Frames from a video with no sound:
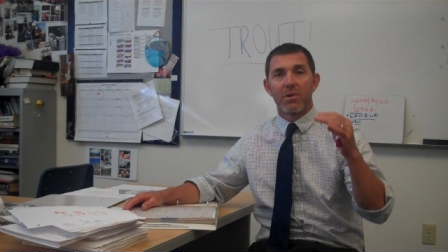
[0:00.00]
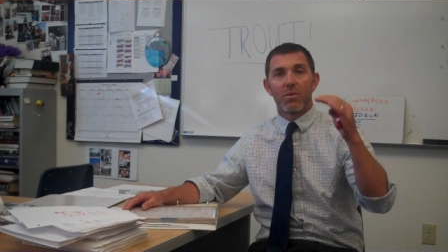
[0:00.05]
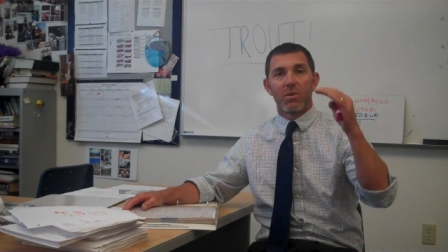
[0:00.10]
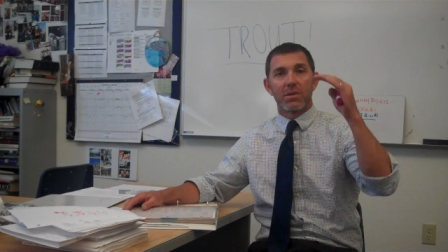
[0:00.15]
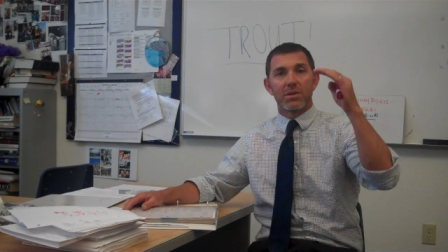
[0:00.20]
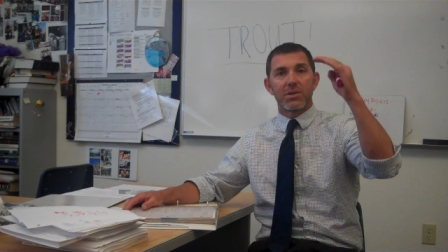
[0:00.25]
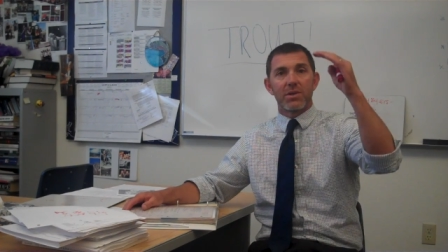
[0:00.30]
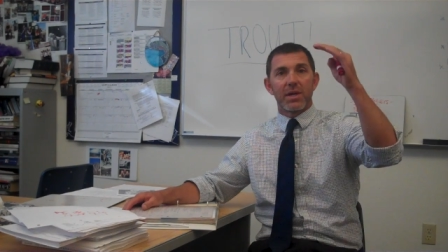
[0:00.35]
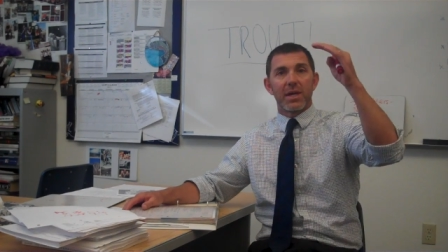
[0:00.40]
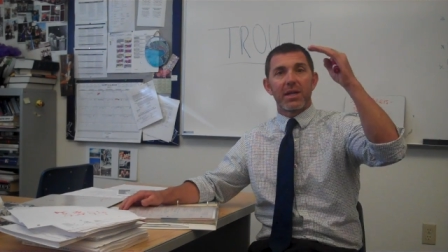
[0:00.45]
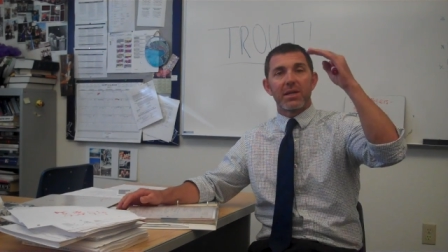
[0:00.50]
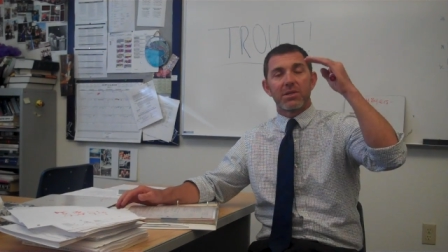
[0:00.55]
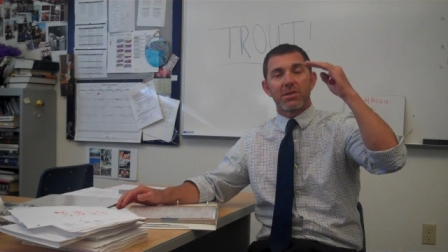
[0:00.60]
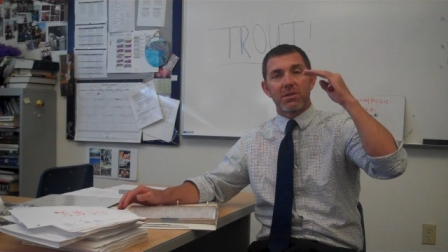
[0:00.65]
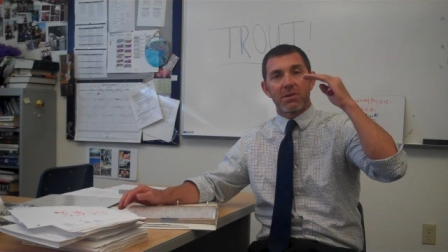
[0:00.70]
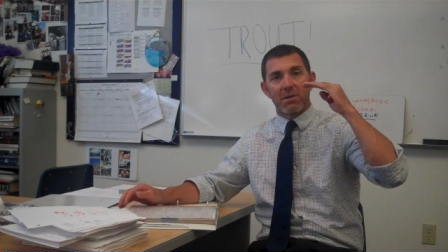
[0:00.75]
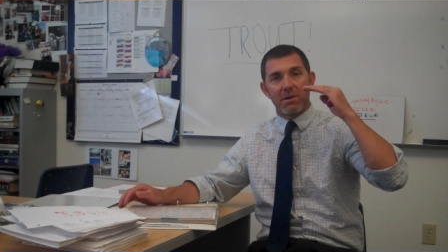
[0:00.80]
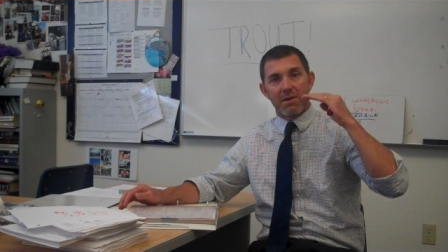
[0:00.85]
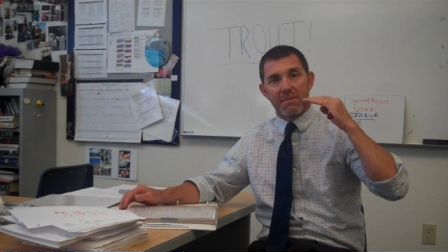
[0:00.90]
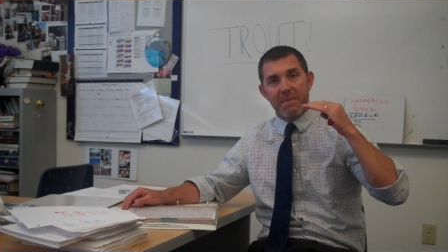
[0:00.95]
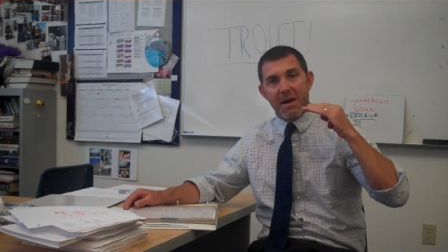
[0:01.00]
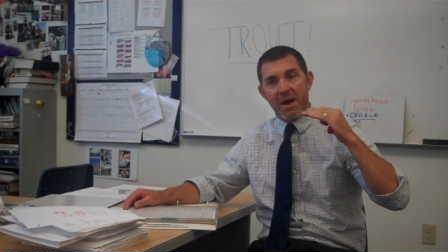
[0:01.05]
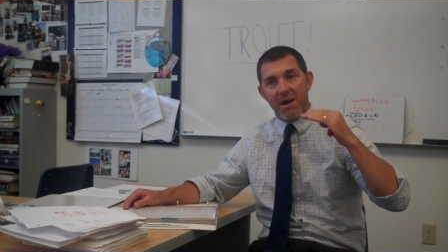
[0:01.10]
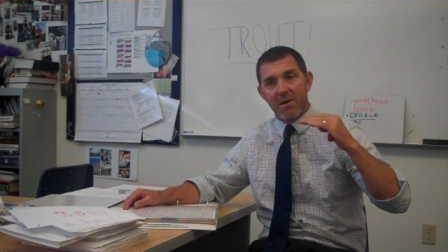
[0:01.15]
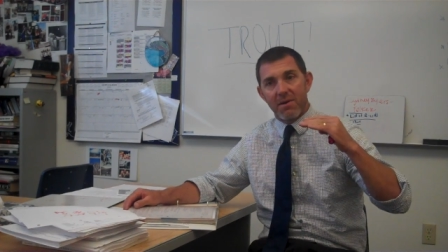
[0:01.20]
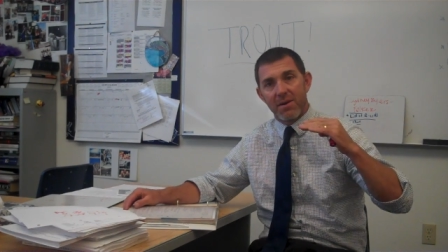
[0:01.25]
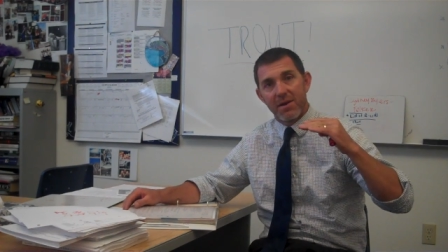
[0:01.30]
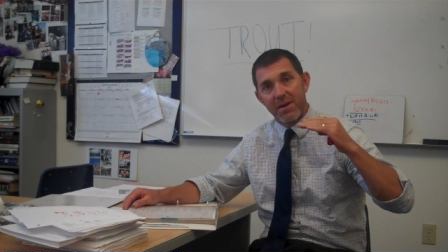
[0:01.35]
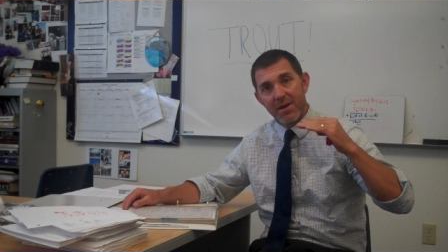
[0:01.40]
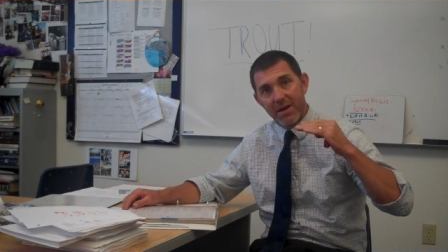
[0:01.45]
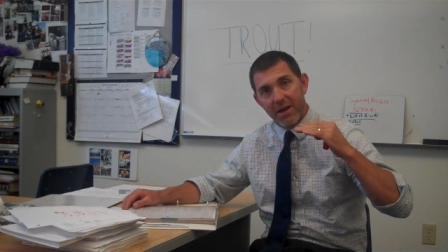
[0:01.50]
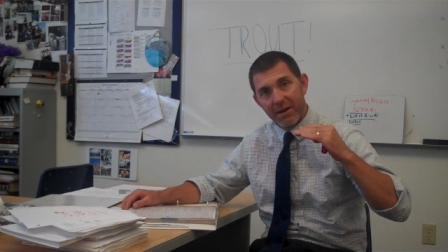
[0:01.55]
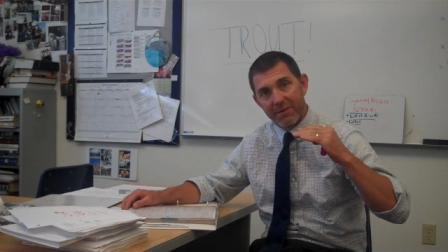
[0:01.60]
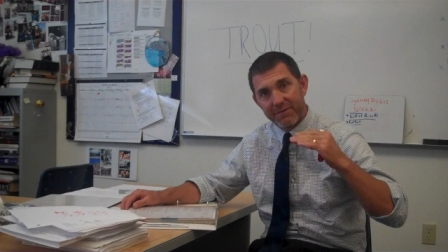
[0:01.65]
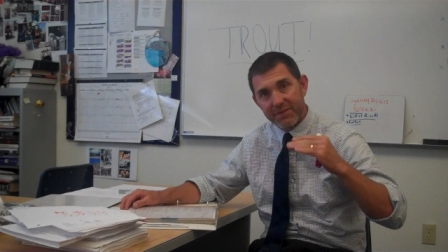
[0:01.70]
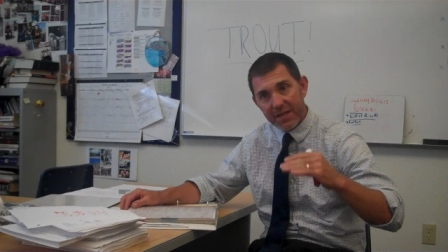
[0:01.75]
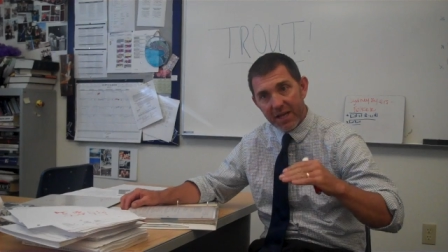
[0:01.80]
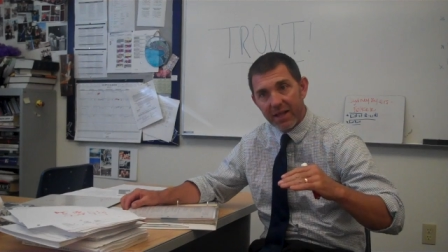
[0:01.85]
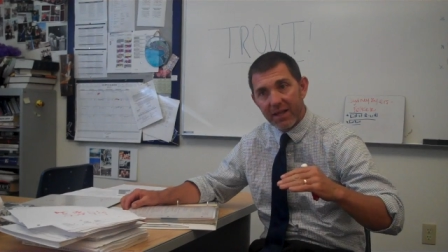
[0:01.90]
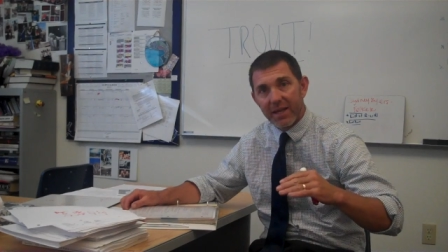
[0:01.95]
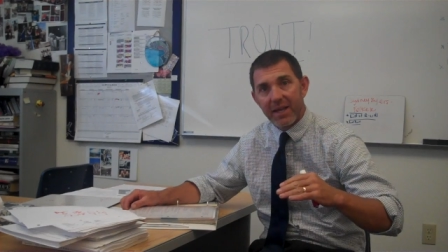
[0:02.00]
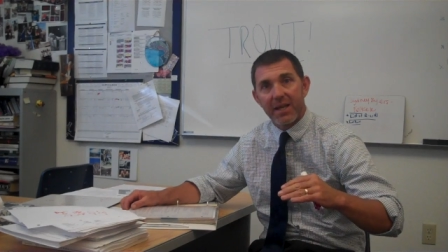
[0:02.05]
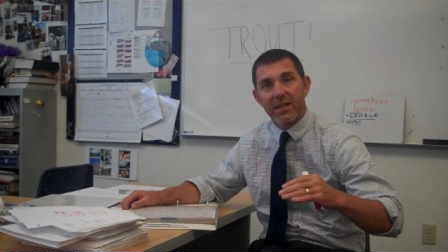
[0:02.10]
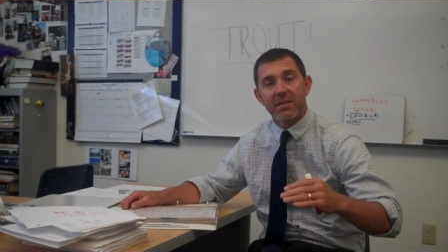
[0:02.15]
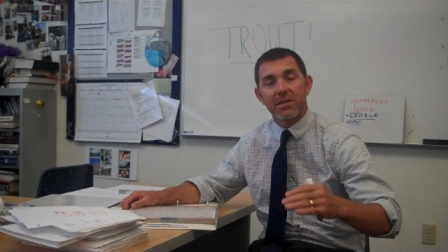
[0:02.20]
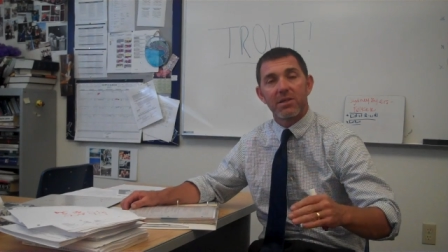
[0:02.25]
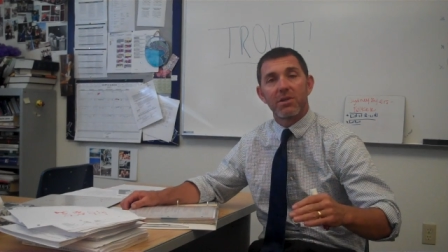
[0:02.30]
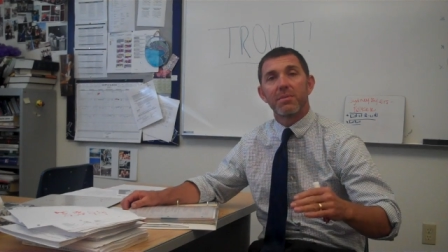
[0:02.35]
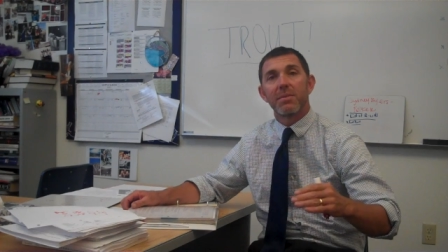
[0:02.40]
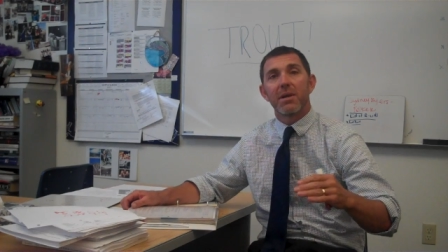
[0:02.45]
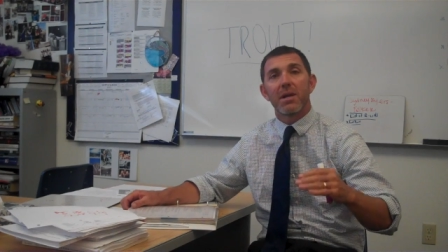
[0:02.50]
Once you get a certain amount of delegates and you